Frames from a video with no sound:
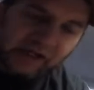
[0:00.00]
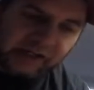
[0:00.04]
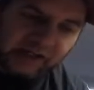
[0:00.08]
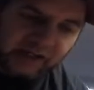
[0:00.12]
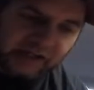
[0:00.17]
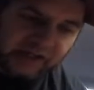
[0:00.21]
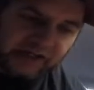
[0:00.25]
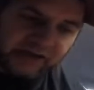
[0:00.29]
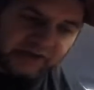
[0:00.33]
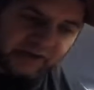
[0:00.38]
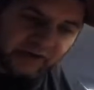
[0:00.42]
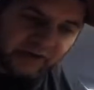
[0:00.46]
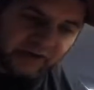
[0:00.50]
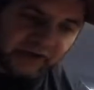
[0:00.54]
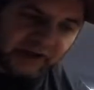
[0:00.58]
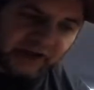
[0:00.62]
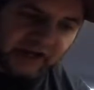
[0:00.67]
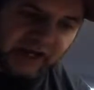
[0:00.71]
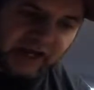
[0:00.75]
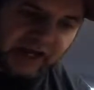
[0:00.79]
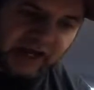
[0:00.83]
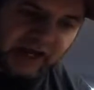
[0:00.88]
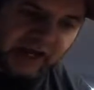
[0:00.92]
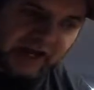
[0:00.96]
and that's all
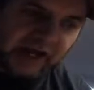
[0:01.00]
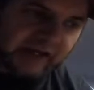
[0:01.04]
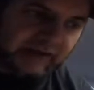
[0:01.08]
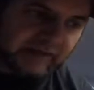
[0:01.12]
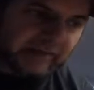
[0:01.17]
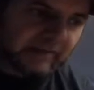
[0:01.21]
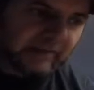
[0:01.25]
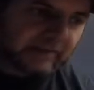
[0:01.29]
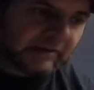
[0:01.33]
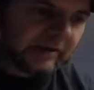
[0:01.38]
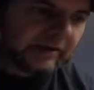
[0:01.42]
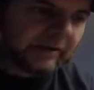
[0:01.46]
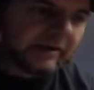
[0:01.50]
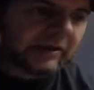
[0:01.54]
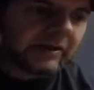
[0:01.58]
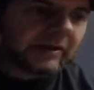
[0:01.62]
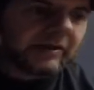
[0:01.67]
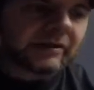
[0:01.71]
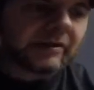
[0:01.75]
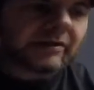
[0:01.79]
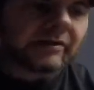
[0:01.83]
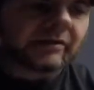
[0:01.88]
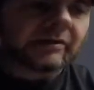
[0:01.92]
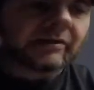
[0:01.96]
they had.
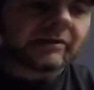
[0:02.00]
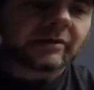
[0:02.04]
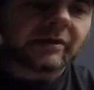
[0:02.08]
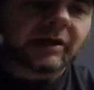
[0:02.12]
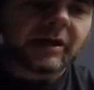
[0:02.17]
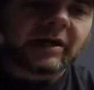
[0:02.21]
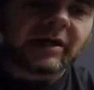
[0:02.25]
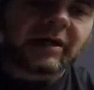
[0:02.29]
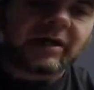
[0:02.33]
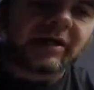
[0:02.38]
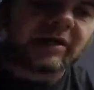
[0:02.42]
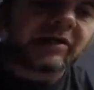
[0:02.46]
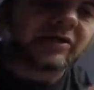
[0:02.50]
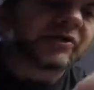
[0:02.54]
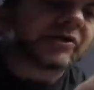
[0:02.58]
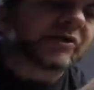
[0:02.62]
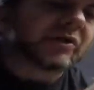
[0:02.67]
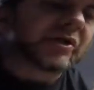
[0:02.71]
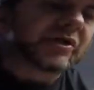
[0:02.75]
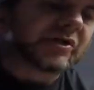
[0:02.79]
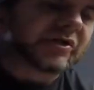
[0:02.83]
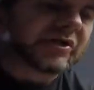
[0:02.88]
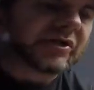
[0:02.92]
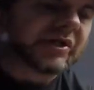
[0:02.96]
And then as
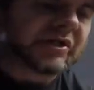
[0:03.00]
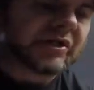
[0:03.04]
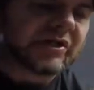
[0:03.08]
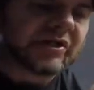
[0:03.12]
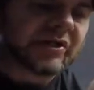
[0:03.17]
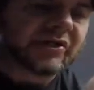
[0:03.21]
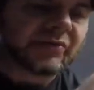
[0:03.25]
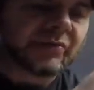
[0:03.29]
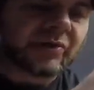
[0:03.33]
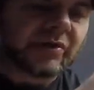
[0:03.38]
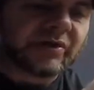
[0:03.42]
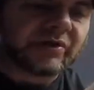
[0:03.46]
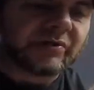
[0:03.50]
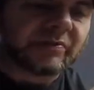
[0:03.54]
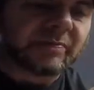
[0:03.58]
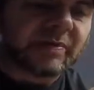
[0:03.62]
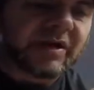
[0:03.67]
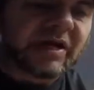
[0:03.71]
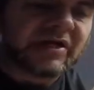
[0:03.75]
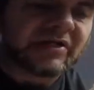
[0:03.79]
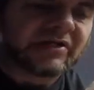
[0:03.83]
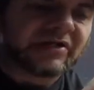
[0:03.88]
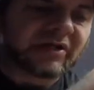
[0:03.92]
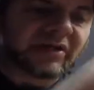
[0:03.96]
you can see, this one's
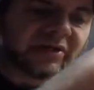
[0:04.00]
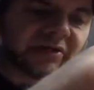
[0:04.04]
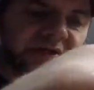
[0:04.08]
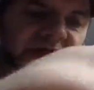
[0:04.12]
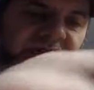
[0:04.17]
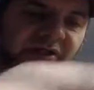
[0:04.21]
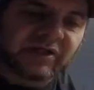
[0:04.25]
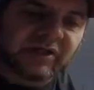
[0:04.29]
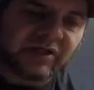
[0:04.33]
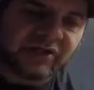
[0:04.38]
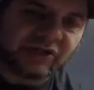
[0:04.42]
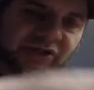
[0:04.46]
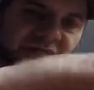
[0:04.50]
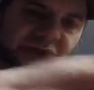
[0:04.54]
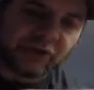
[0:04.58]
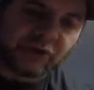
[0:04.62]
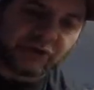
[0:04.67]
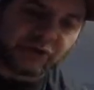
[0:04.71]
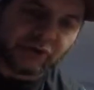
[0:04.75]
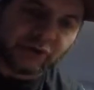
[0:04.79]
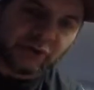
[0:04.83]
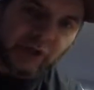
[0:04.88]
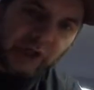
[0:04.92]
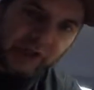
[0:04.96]
basically, these
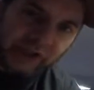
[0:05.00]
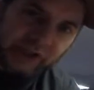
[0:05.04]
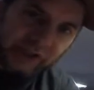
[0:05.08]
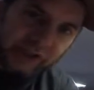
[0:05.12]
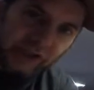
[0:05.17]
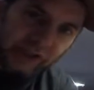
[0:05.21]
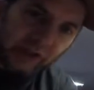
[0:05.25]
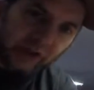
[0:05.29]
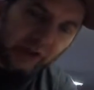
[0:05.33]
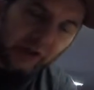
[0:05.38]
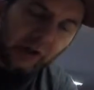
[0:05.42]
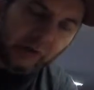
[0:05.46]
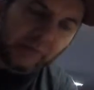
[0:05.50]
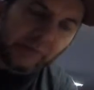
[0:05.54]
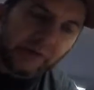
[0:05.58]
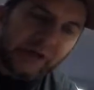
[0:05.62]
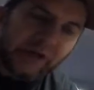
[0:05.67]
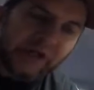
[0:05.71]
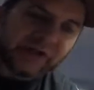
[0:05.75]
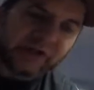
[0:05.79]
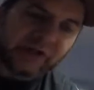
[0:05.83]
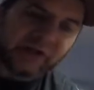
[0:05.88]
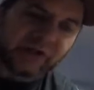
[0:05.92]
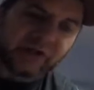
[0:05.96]
two trucks here are
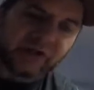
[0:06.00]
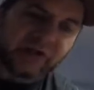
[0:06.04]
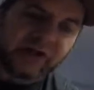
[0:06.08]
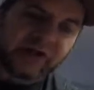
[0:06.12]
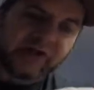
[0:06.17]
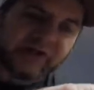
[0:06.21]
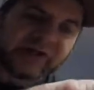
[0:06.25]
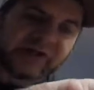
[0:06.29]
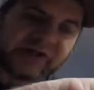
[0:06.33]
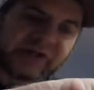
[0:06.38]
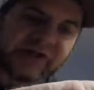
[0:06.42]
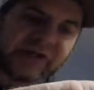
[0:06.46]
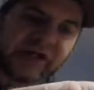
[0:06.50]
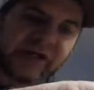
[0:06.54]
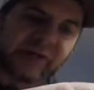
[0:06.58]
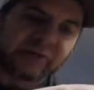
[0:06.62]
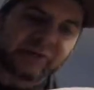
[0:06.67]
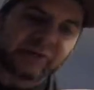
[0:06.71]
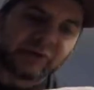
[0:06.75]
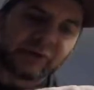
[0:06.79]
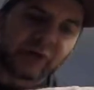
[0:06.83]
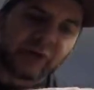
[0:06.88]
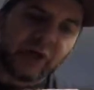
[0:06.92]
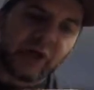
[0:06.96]
basically the
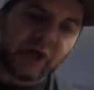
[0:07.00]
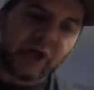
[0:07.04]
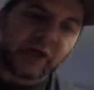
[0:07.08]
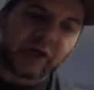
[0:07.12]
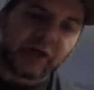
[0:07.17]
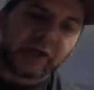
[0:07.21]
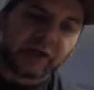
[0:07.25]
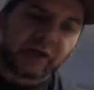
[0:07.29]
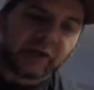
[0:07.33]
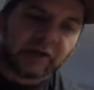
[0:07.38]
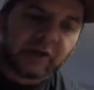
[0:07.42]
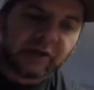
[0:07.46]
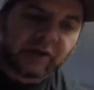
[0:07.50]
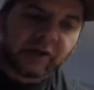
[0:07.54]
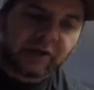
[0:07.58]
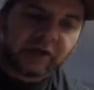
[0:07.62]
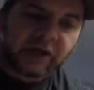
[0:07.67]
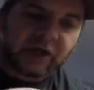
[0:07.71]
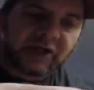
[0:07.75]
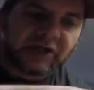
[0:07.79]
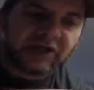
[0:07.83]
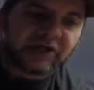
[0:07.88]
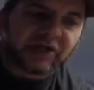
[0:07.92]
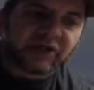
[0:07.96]
same truck.
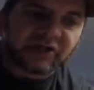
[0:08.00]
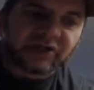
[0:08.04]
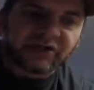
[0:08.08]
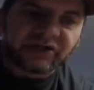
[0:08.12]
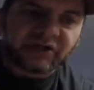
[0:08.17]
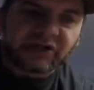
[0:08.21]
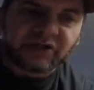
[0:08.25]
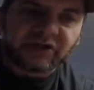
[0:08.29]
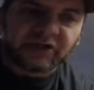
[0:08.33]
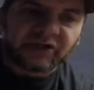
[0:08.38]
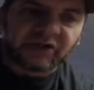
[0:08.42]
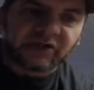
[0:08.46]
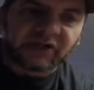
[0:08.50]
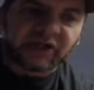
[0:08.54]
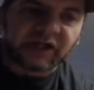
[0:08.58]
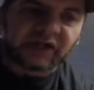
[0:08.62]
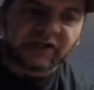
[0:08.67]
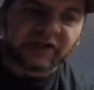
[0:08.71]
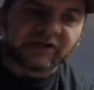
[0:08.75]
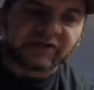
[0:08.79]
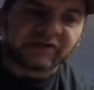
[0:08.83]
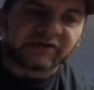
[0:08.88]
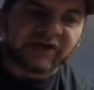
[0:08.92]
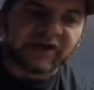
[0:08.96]
As you can see, you can
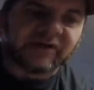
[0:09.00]
take this